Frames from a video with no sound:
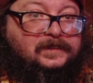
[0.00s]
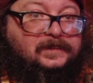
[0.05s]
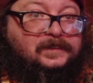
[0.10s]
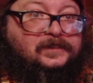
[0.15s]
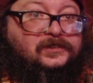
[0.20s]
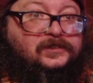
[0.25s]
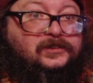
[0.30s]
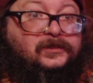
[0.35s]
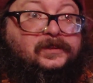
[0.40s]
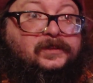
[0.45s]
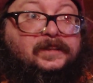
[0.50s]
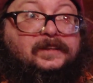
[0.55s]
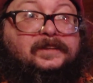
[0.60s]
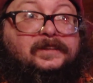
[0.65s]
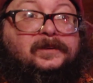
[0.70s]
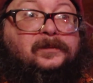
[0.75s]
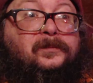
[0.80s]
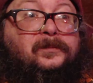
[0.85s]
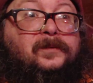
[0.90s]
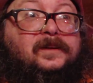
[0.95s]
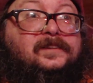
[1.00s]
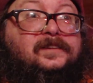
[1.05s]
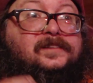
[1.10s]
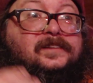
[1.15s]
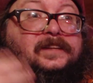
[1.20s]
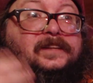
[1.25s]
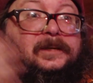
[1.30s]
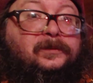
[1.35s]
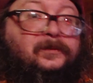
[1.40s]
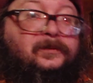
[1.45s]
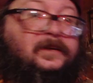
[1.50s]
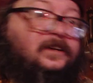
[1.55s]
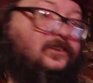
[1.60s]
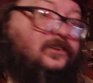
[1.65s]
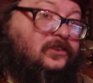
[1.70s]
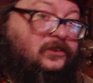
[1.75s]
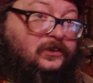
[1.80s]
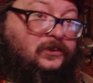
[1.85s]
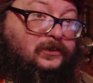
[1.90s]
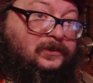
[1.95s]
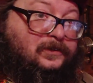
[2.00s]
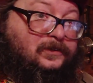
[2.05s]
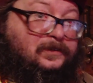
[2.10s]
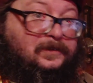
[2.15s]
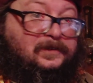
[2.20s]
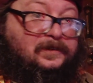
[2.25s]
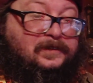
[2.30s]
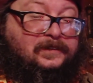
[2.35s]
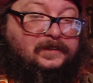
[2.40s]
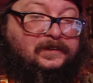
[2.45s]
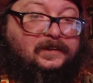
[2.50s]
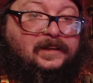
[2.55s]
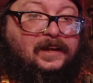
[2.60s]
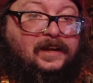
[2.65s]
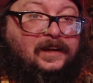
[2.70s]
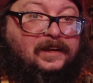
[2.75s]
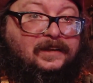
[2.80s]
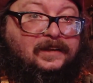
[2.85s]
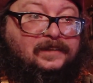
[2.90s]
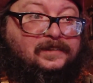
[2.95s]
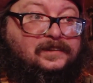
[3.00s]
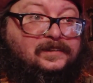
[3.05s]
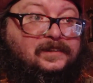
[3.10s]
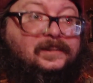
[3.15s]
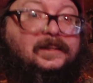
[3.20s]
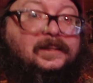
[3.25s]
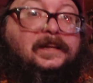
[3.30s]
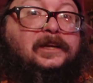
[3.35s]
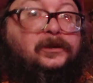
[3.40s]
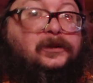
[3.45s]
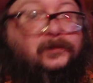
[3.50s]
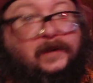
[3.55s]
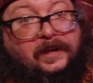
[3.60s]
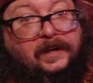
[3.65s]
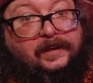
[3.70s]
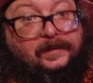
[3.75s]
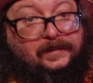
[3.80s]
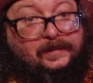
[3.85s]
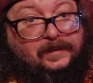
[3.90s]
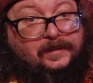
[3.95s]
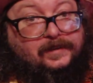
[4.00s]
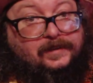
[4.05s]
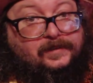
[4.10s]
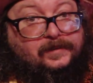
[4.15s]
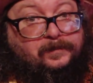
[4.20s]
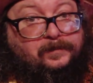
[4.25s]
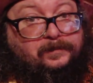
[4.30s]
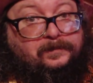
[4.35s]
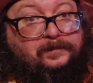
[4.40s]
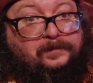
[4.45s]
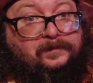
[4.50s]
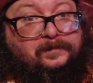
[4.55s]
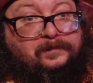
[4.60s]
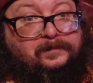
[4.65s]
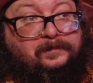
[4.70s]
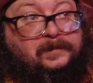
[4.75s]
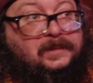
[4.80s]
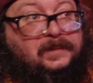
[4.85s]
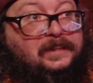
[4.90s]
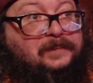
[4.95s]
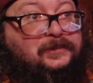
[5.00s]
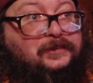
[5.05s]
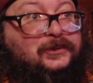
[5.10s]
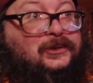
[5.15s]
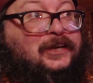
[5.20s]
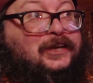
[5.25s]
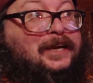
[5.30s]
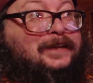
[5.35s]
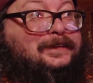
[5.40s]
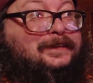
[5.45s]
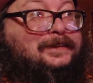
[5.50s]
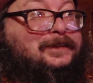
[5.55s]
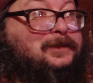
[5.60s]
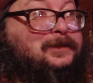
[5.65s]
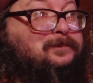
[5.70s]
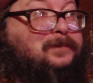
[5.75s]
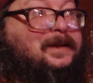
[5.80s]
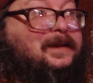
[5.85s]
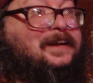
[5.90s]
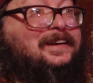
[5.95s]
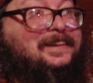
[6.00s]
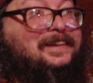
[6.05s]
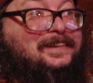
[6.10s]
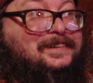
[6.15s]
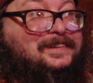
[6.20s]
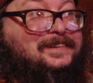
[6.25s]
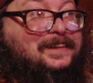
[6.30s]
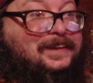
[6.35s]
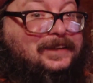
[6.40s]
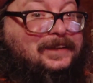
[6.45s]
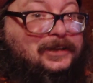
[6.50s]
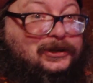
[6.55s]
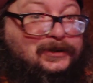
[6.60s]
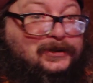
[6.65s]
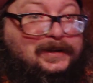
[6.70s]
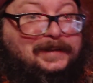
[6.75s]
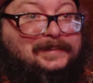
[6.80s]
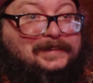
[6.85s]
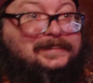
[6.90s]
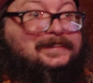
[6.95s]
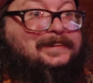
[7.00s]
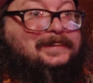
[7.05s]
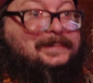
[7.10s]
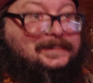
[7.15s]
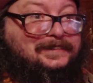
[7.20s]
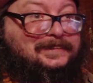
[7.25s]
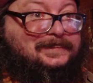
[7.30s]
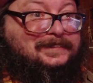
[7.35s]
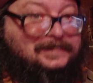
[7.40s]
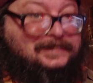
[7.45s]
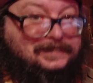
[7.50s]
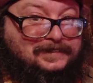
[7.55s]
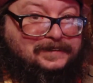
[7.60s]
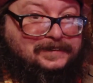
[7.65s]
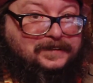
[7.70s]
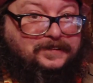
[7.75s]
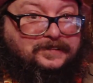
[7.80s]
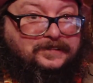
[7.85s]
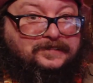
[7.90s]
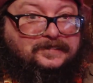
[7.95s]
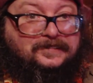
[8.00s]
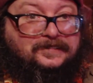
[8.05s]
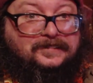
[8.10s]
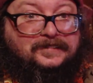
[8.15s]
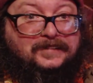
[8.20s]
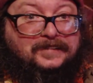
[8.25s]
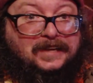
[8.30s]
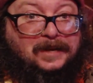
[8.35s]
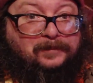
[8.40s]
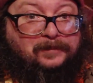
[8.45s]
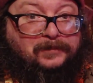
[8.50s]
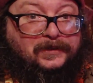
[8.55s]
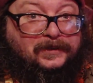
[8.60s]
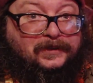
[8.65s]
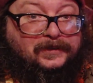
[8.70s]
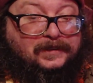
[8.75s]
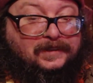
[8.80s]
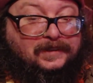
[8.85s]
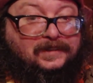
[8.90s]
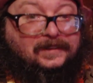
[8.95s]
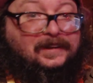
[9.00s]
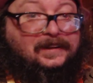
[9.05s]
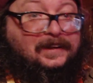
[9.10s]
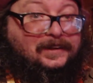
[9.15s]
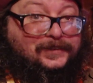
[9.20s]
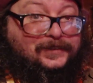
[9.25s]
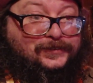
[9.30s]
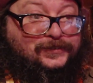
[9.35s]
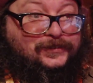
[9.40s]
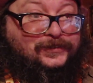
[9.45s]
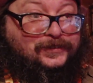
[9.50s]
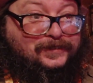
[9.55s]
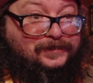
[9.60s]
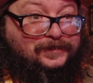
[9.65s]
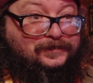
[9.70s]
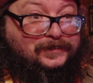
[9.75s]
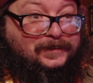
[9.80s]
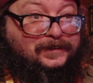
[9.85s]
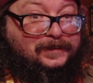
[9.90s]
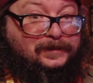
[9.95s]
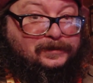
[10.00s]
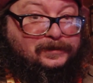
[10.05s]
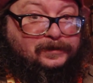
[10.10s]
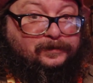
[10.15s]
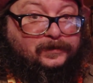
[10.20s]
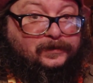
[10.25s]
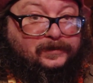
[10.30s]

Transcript: so that once they reach the gods, they can recognize. Believe it or not, your body is like your ID up there in the clouds for the Egyptians.